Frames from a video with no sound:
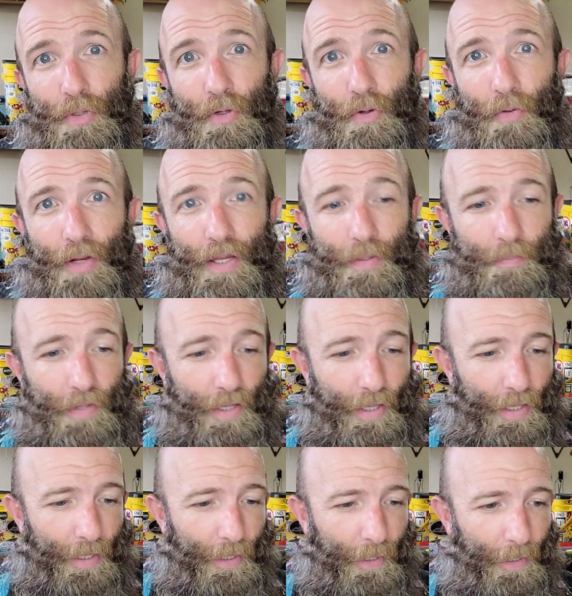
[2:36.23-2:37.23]
program
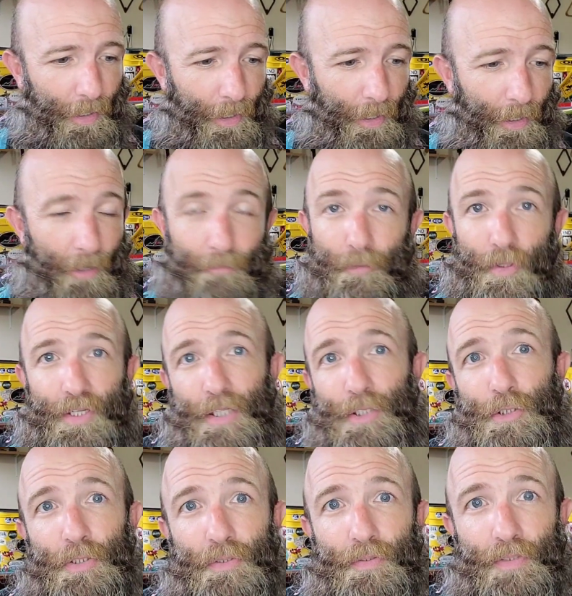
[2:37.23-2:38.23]
for
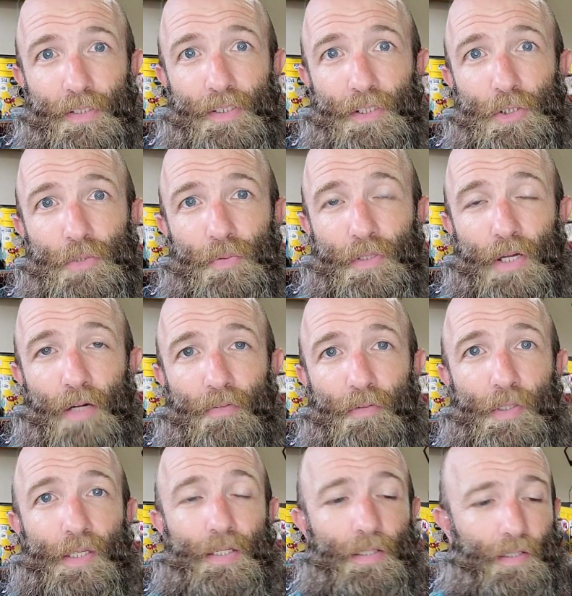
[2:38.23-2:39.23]
addiction
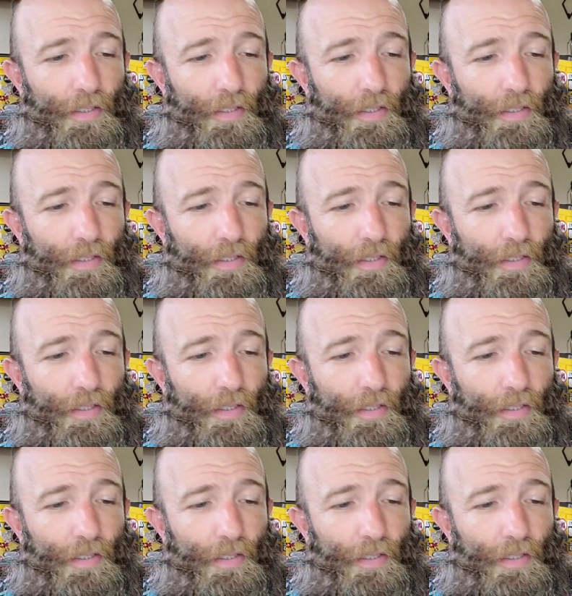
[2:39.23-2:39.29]
recovery,